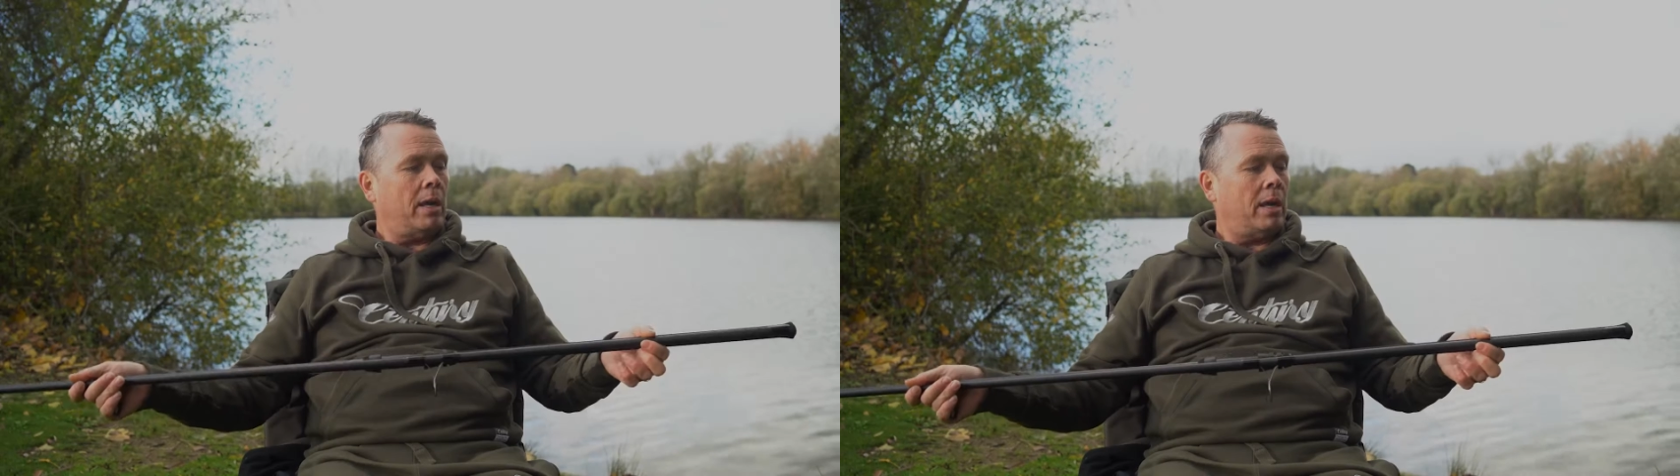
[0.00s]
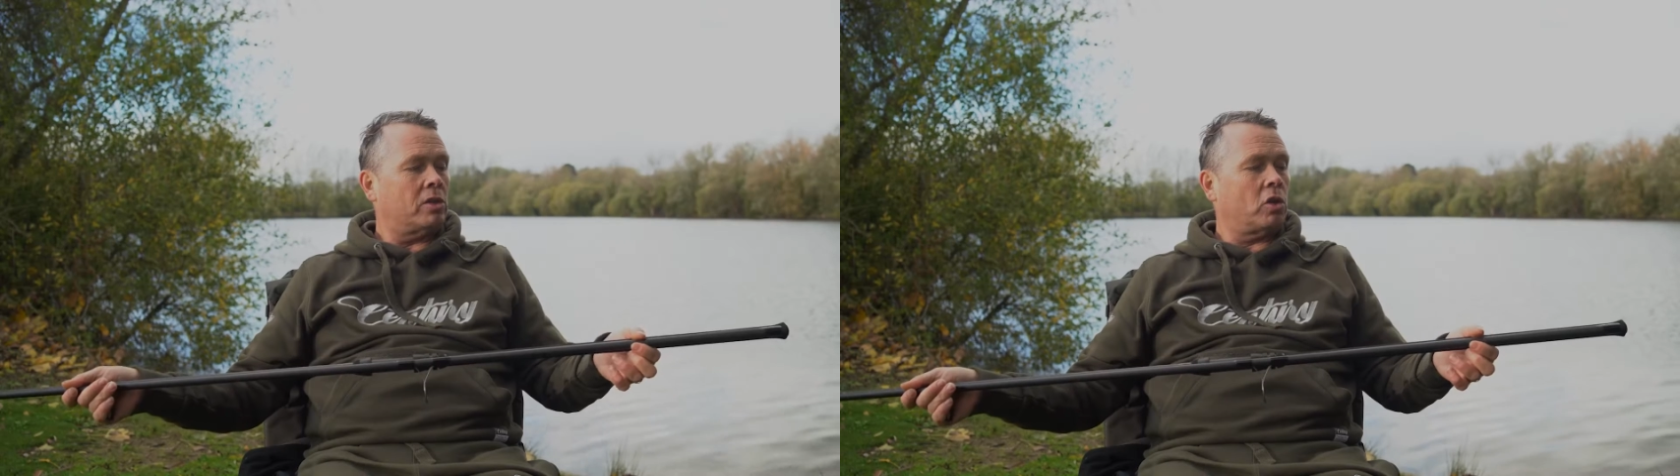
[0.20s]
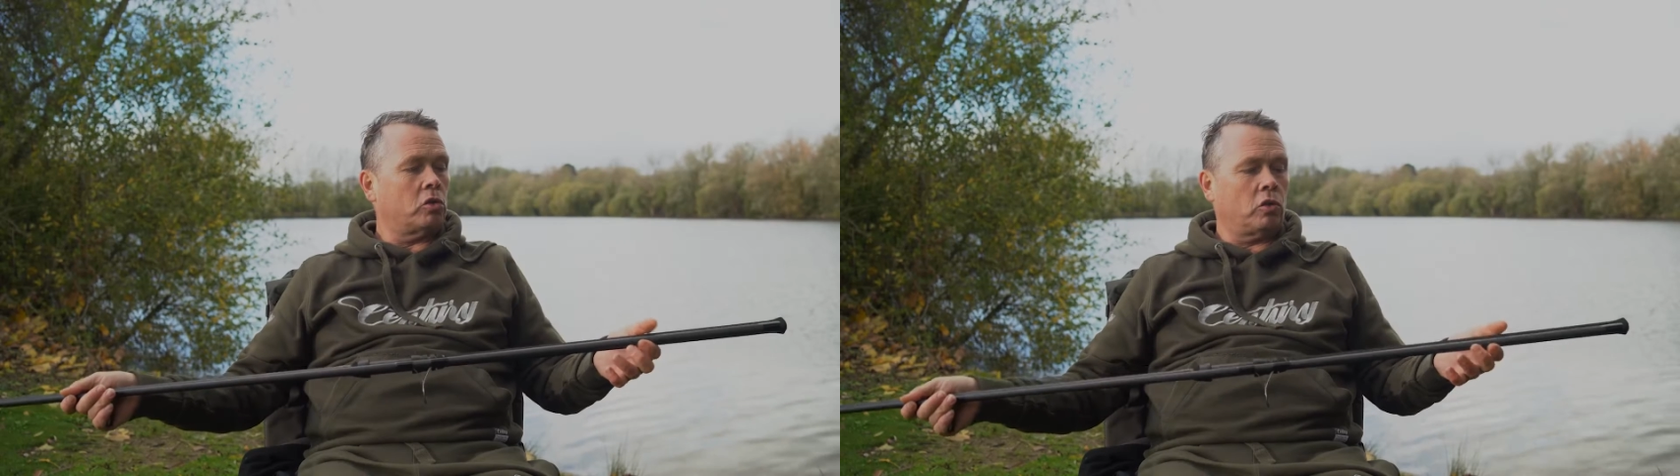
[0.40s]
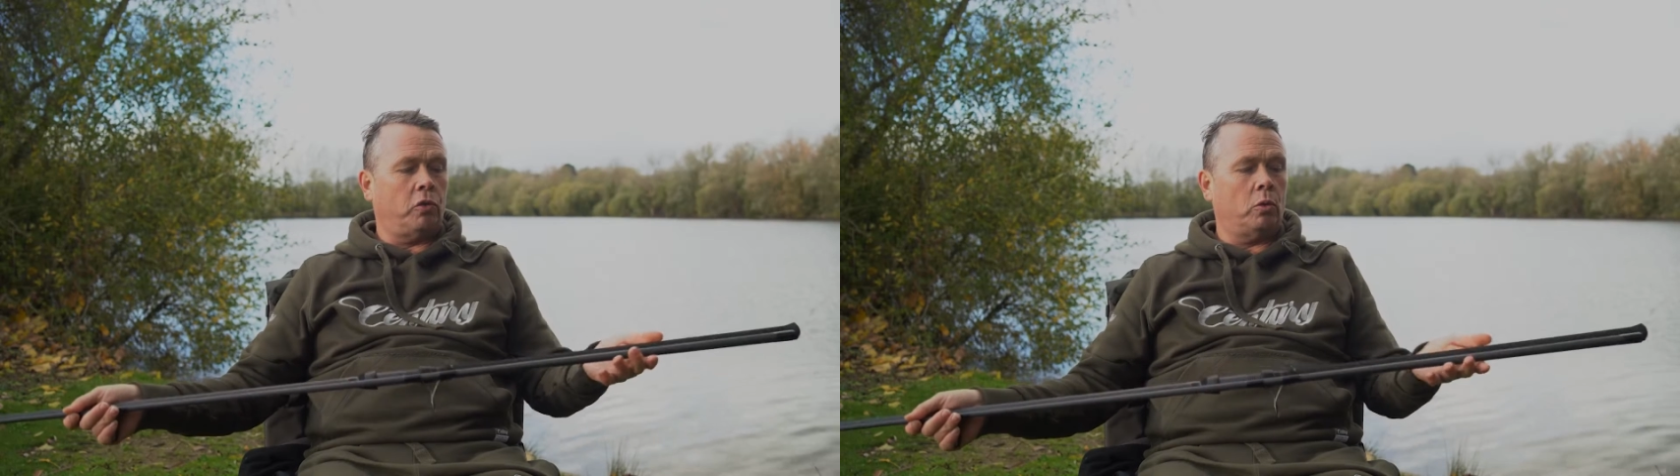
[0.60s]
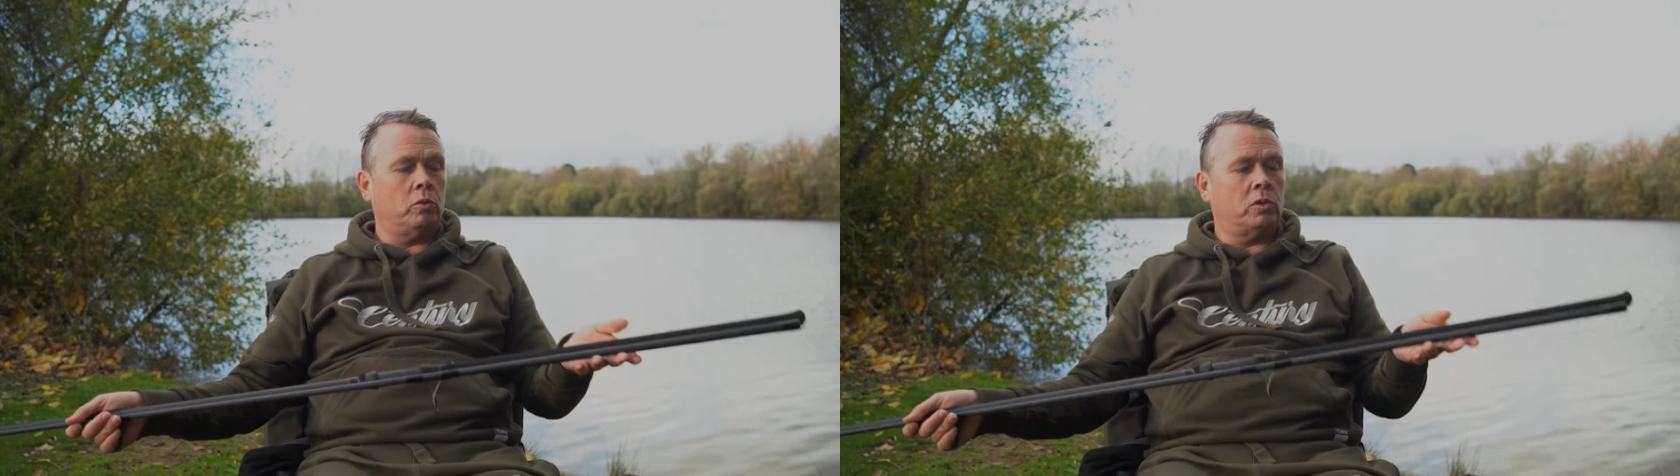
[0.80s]
It's got a
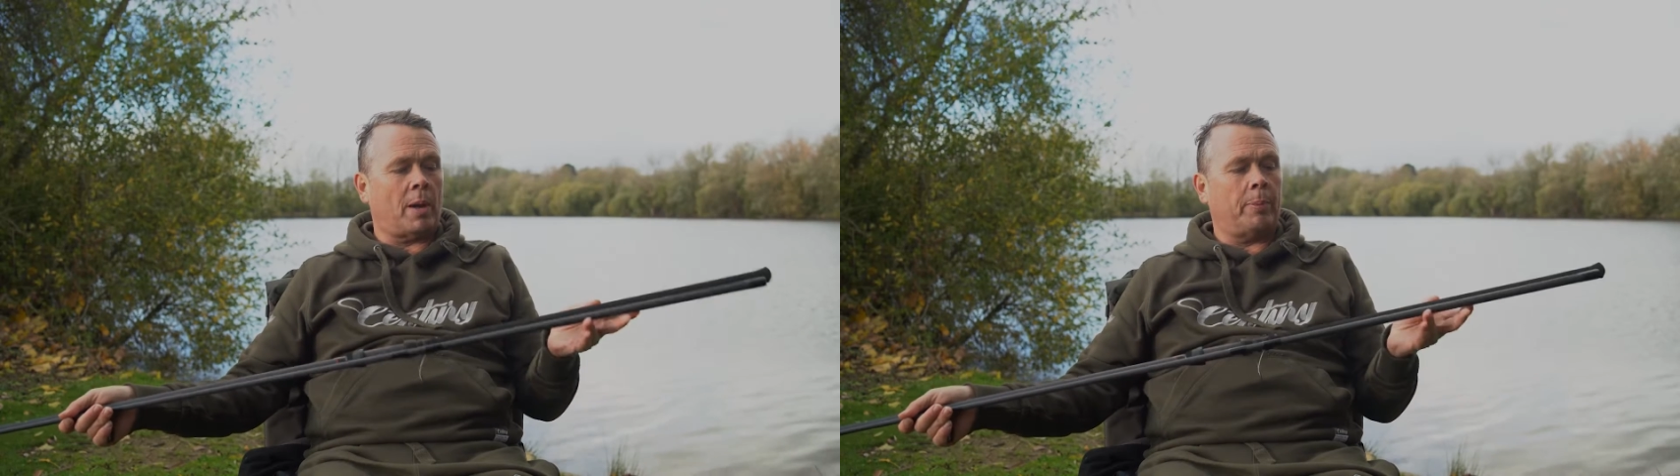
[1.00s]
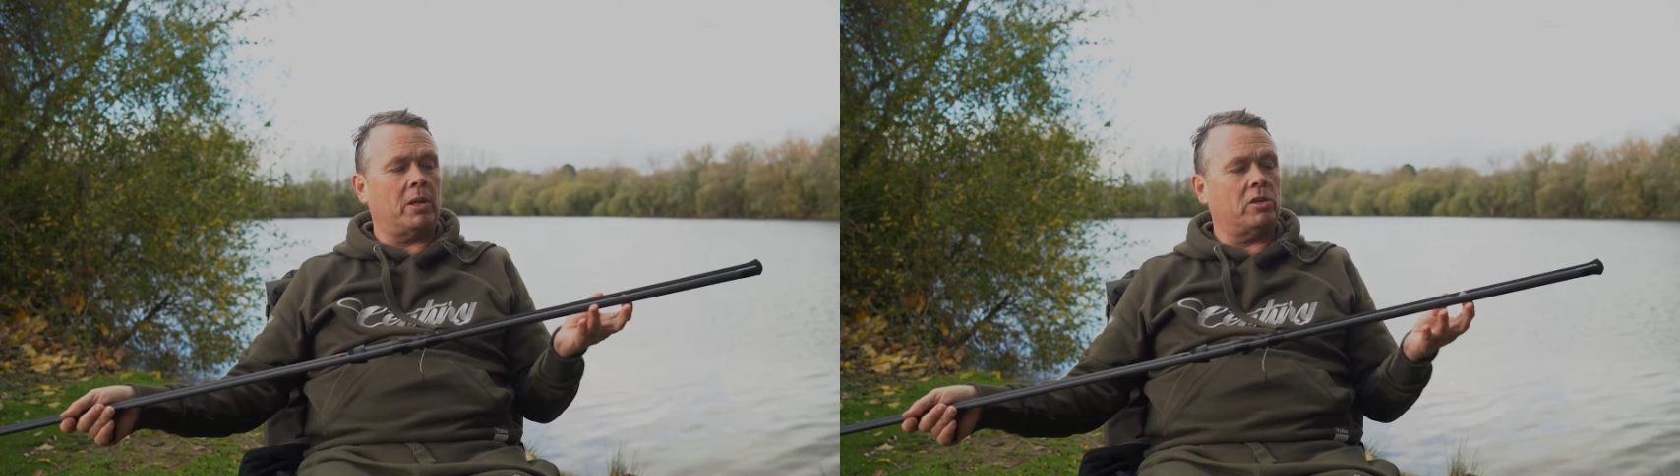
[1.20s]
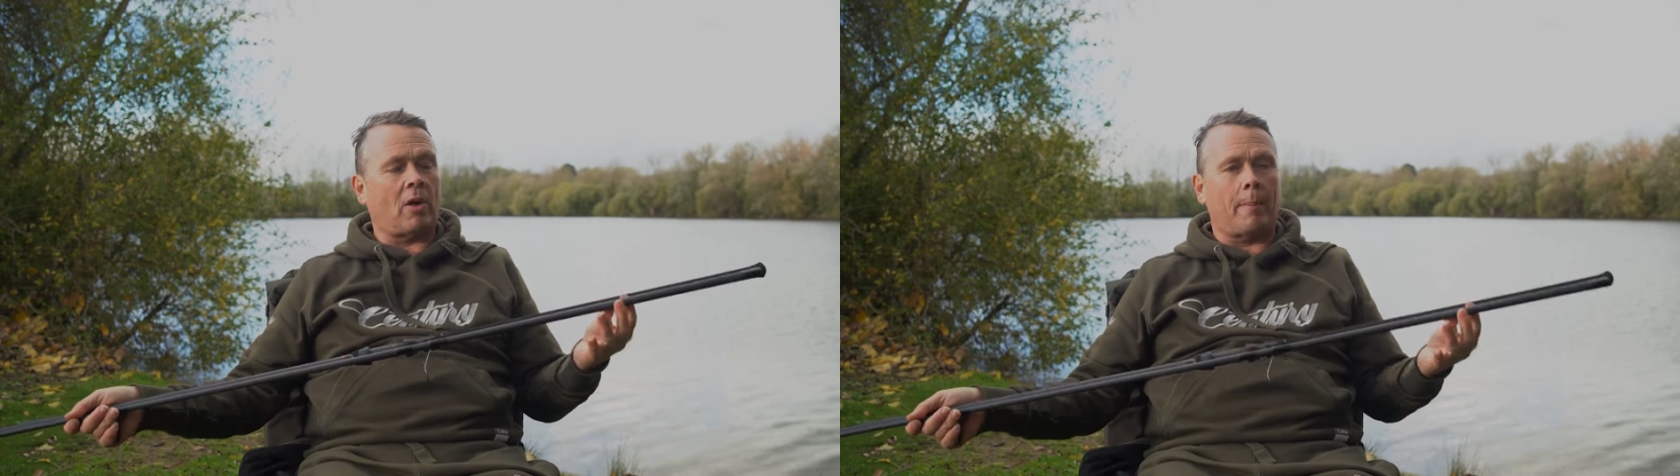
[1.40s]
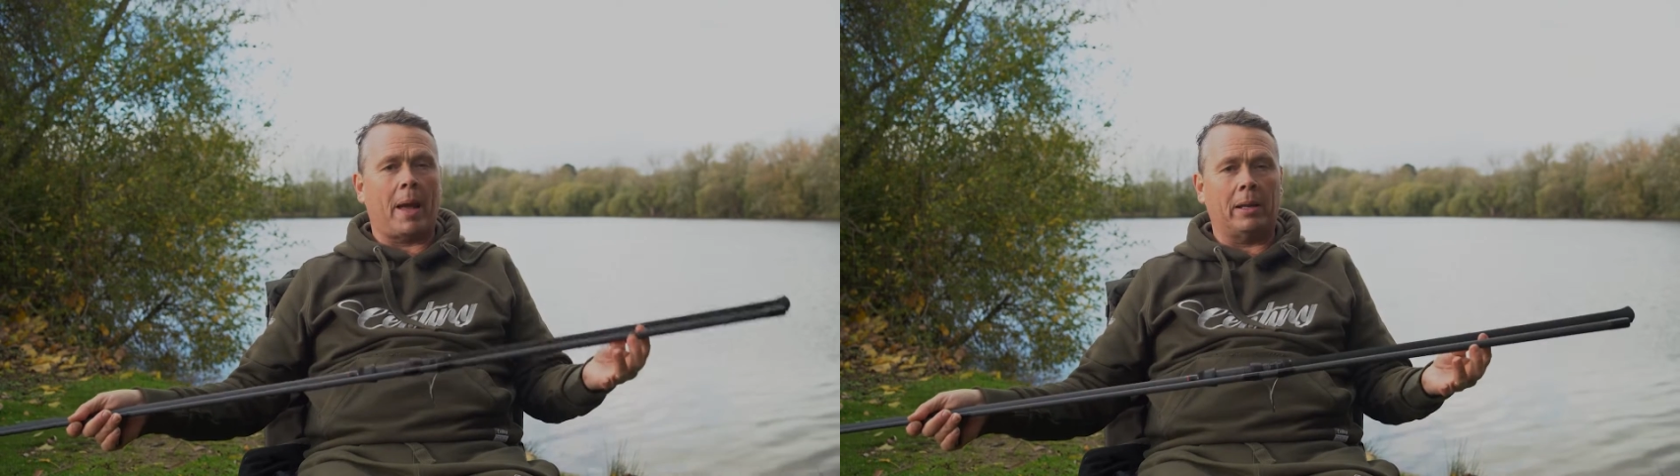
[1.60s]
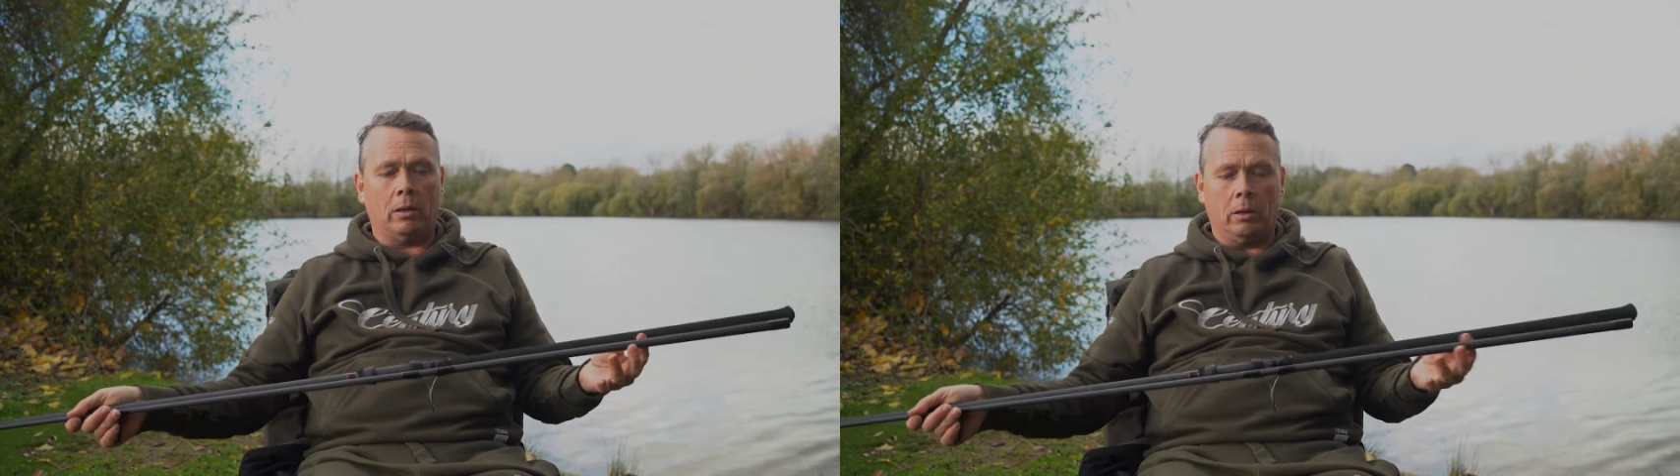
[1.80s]
full Japanese wrap
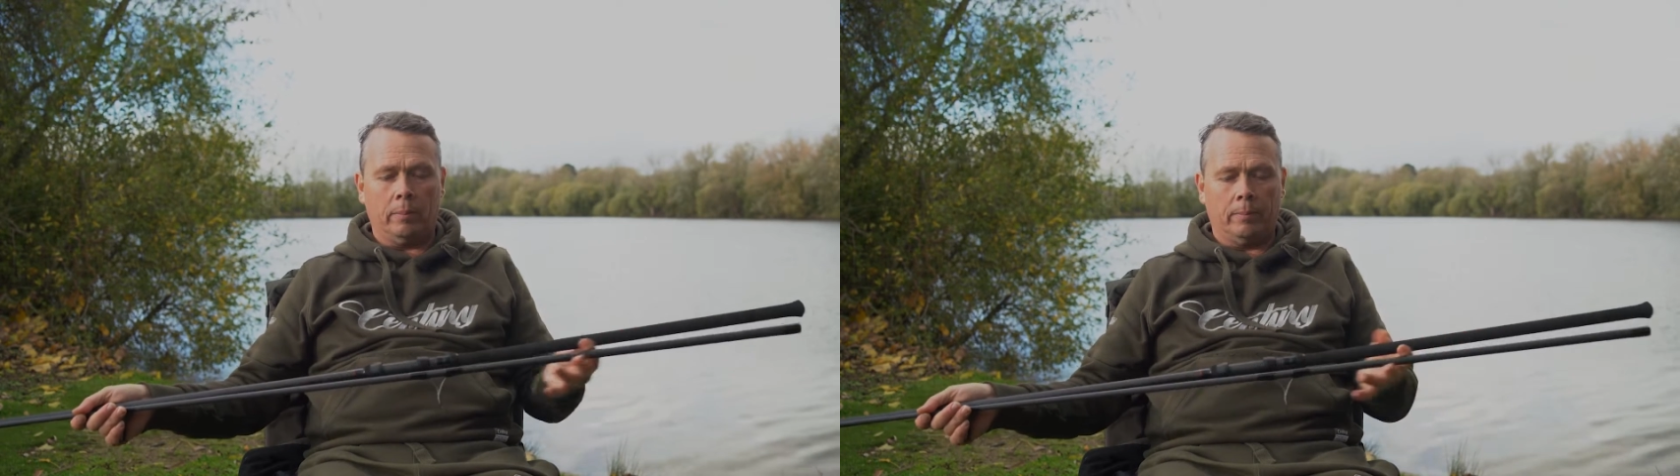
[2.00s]
handle,